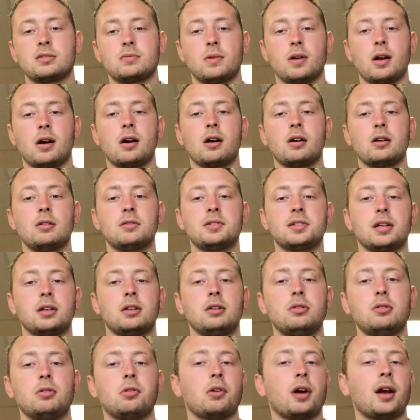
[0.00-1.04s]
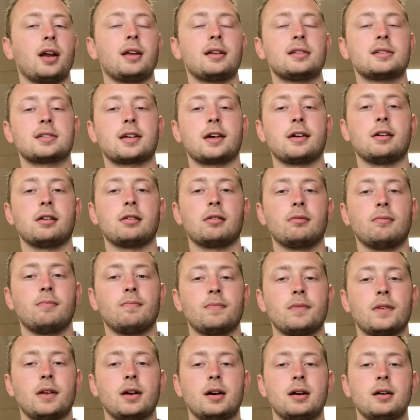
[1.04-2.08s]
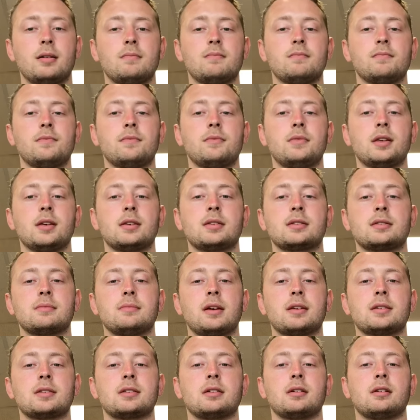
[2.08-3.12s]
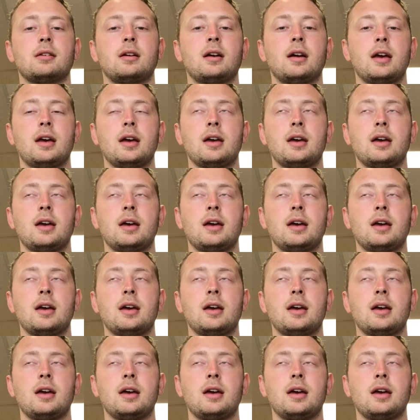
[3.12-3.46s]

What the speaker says: We are using a new grading scale this semester.